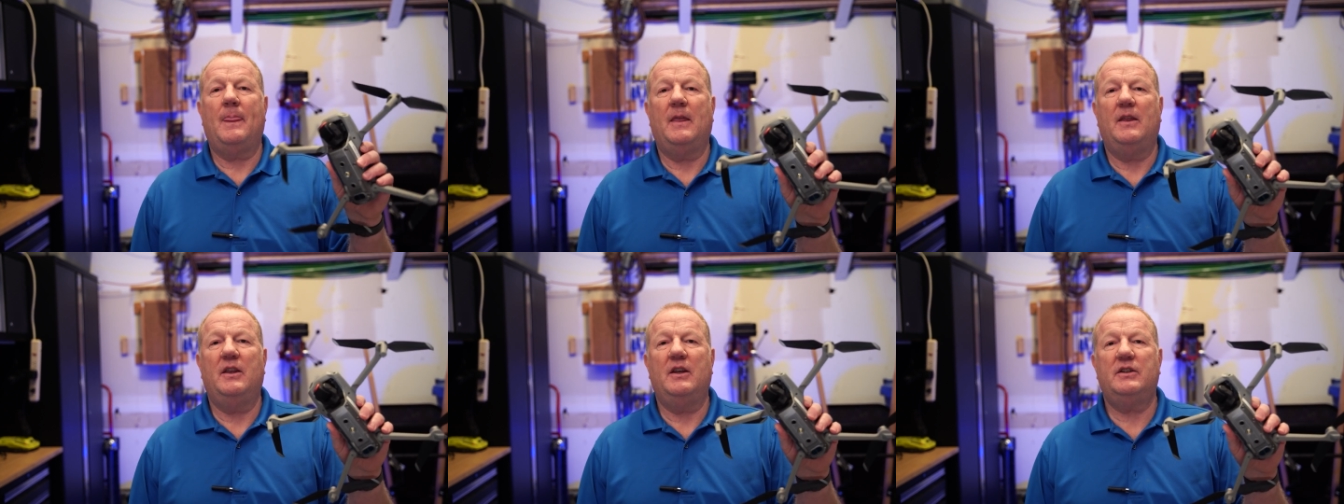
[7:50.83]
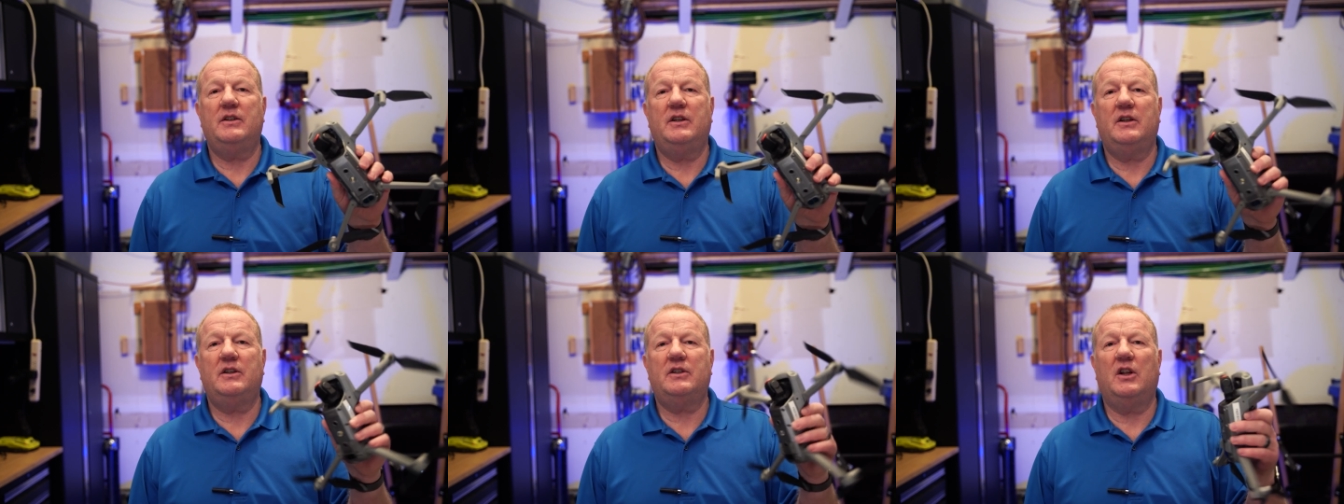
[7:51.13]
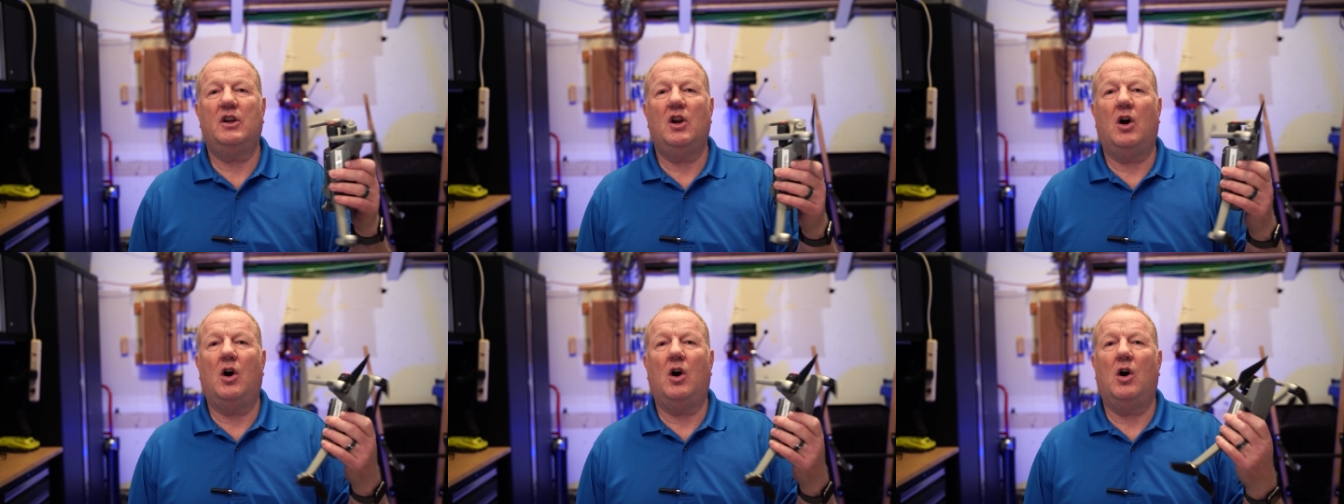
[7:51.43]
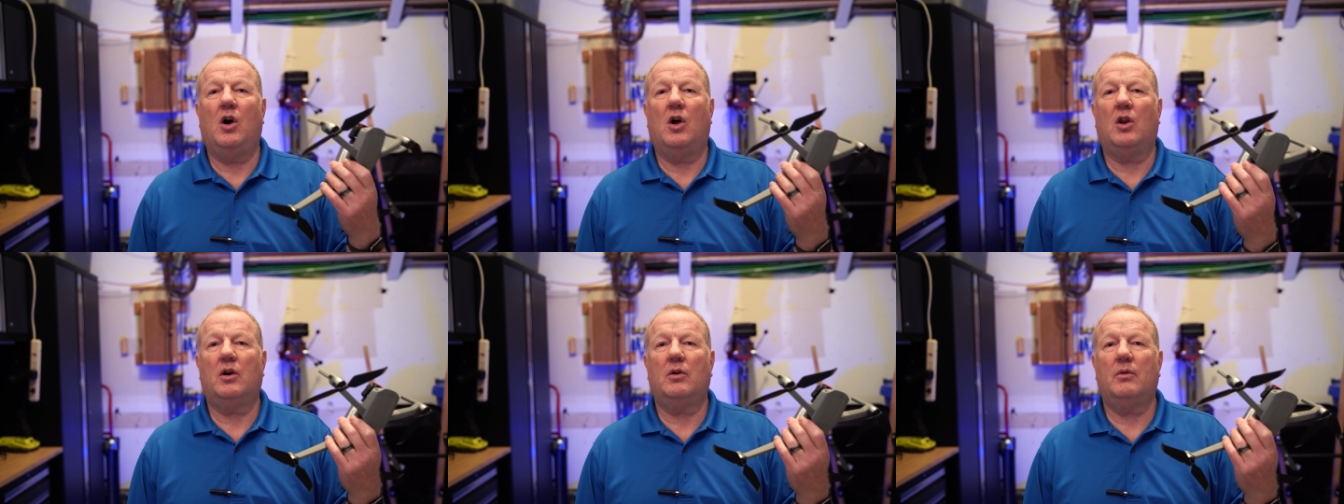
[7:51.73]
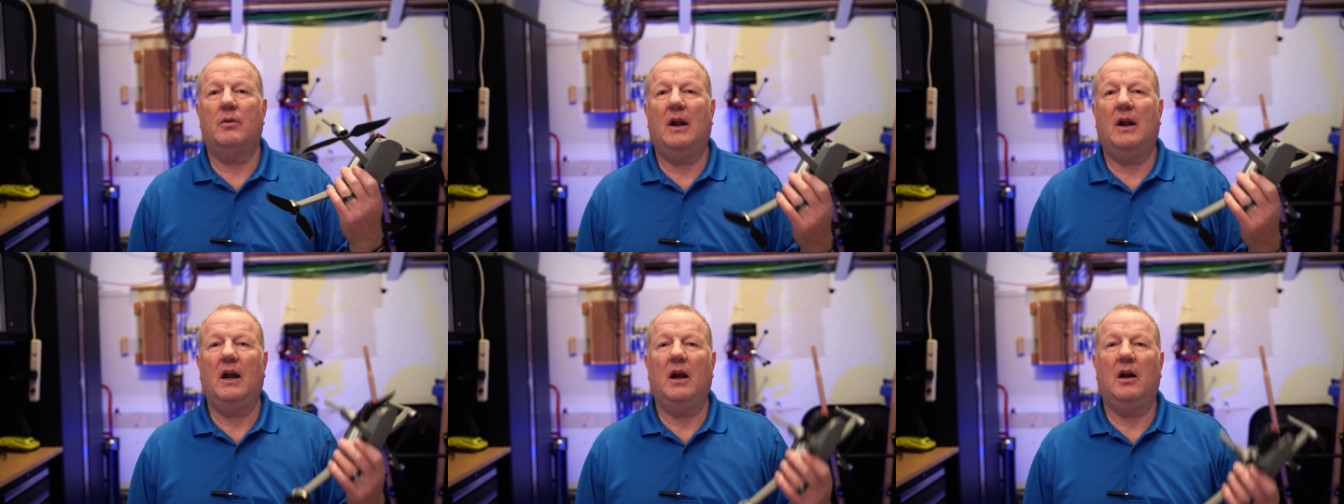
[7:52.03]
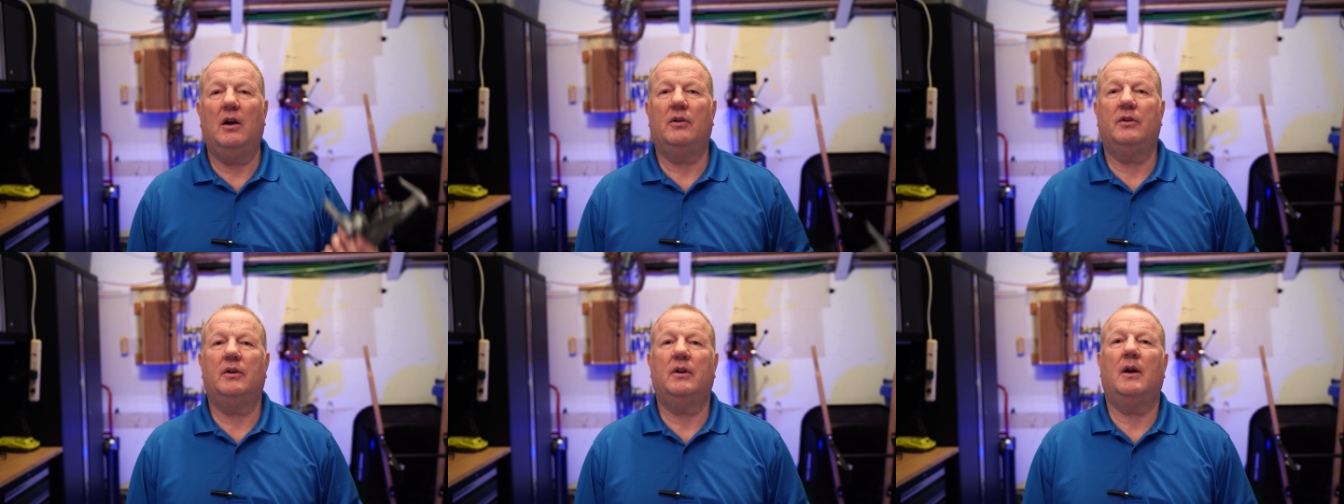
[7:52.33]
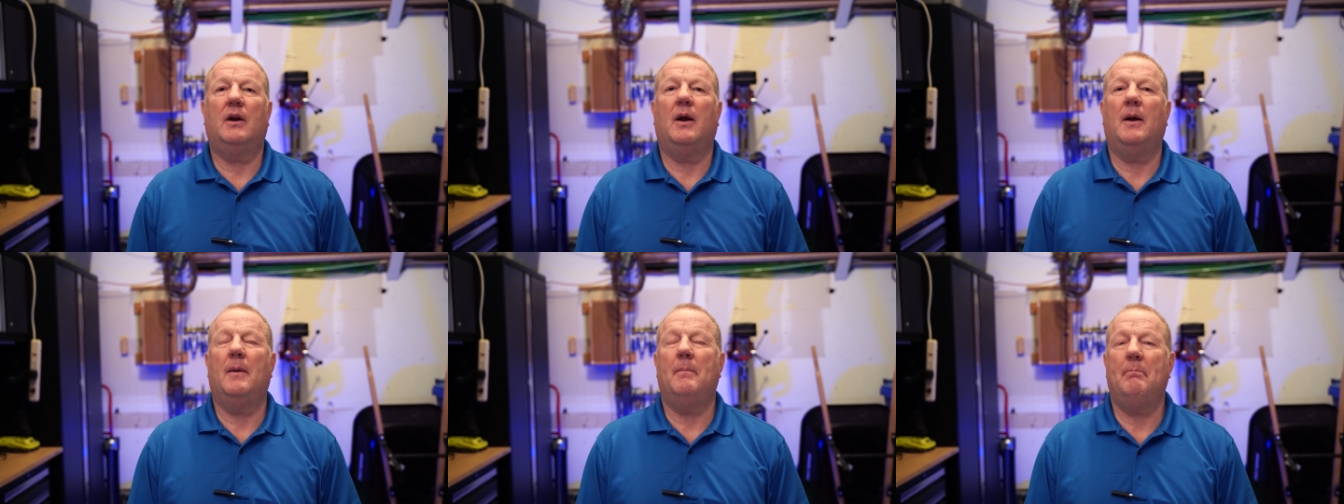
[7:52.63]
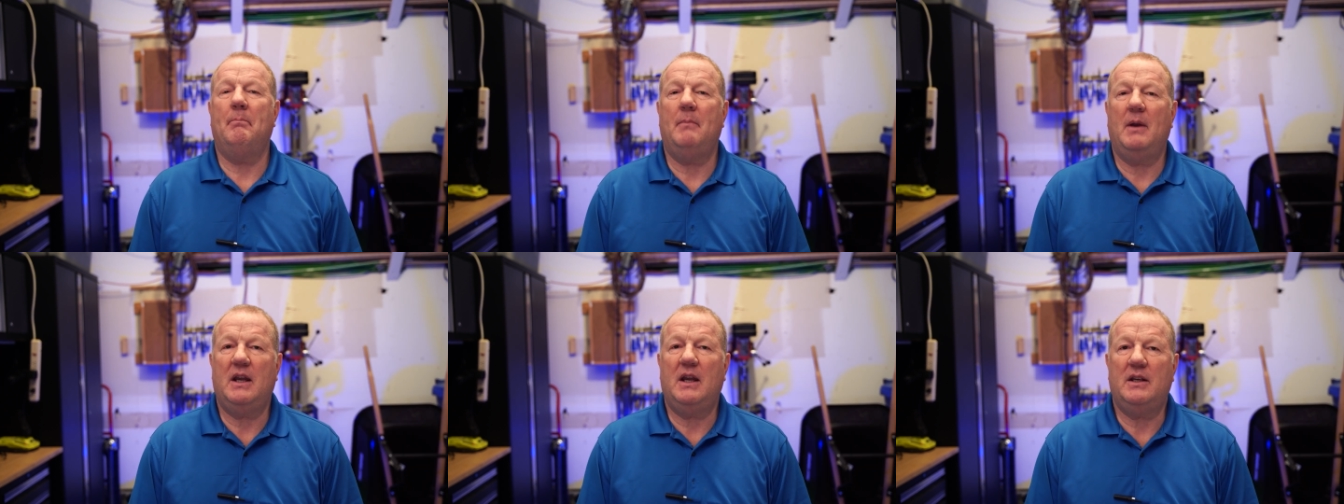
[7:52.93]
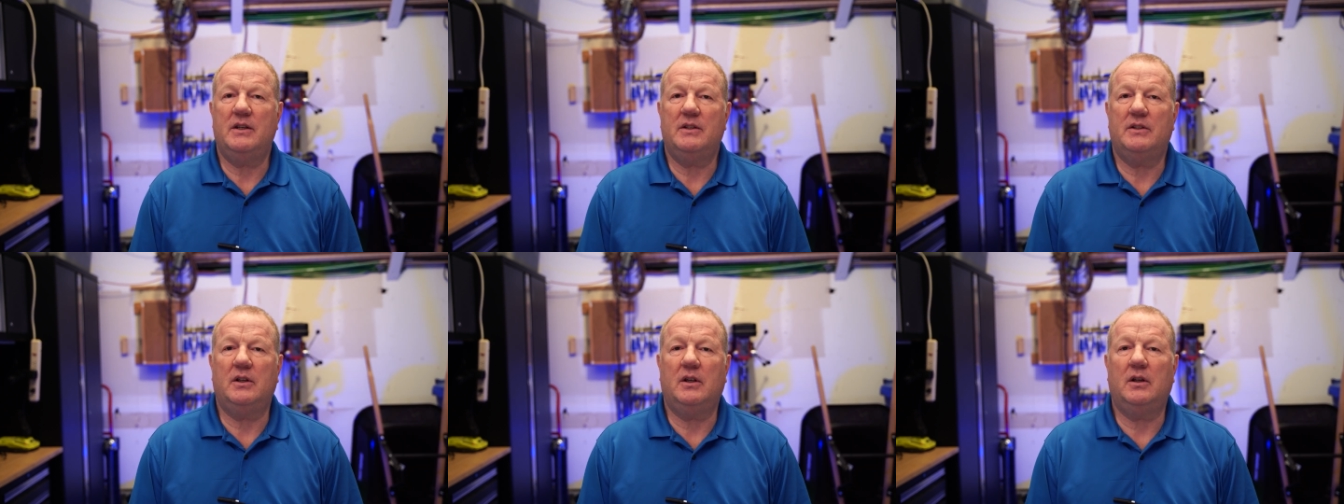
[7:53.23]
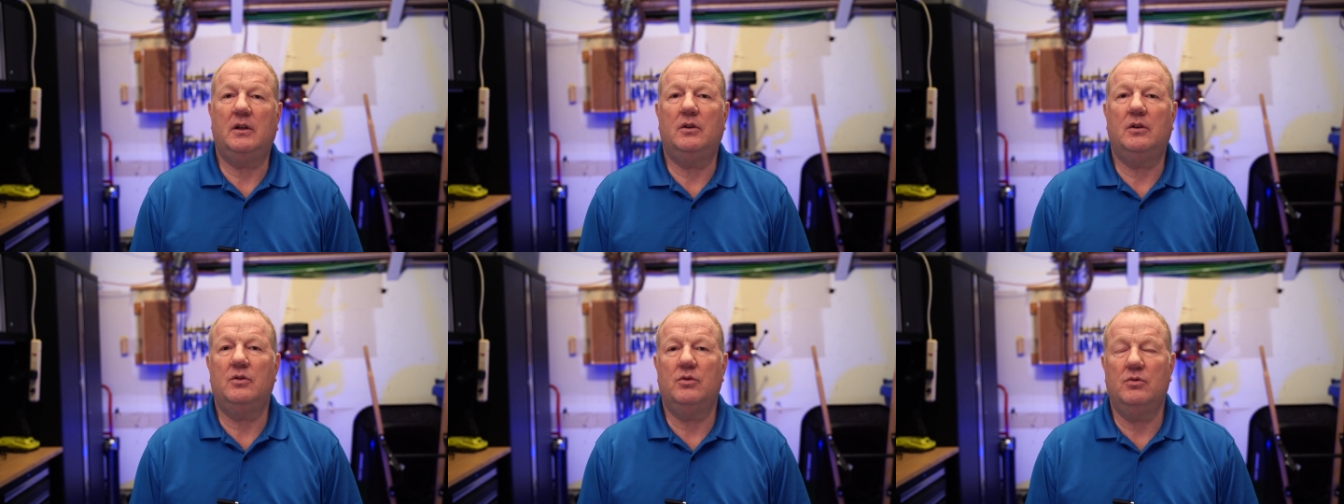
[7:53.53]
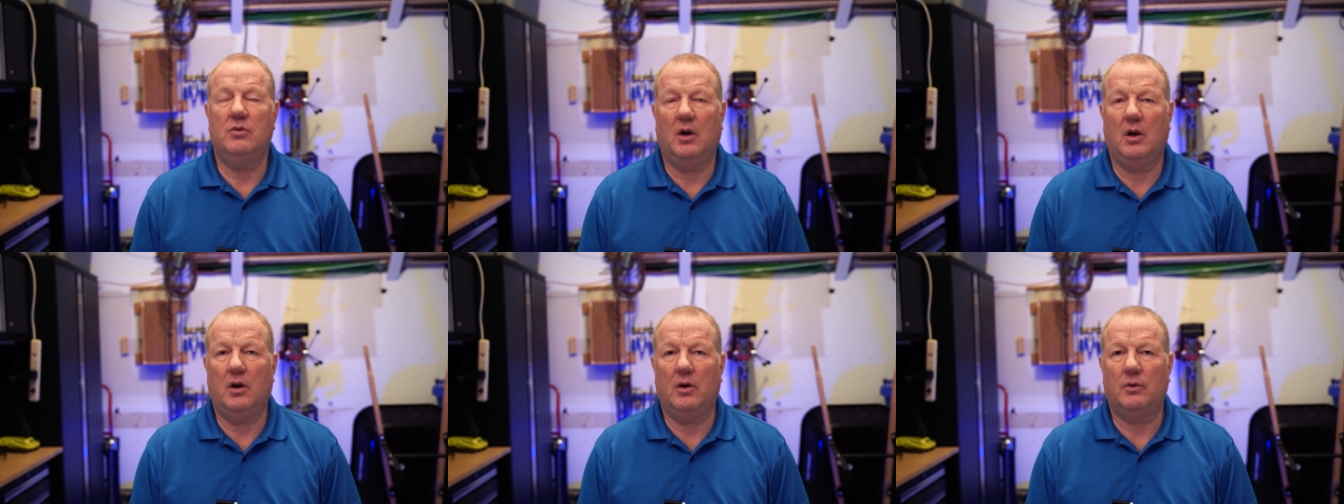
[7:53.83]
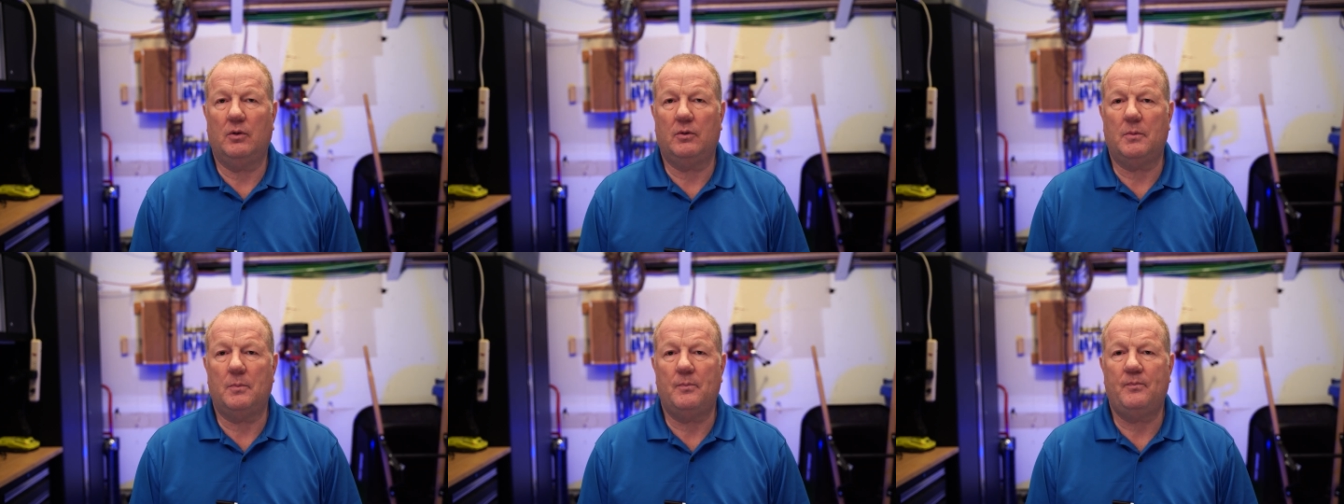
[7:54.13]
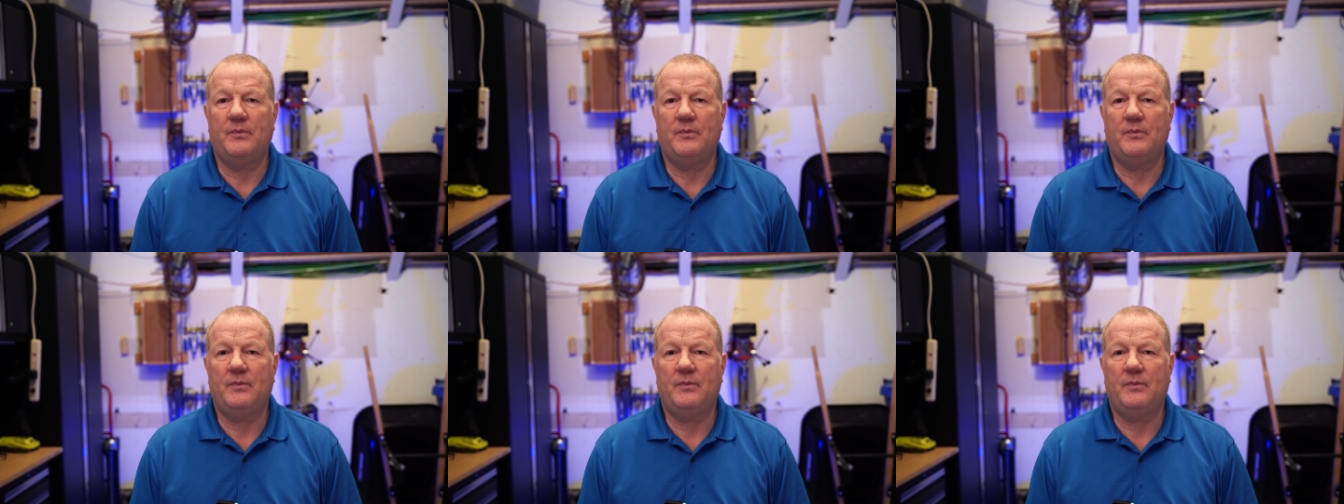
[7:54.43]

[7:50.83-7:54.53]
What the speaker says: This is an all-around amazing drone.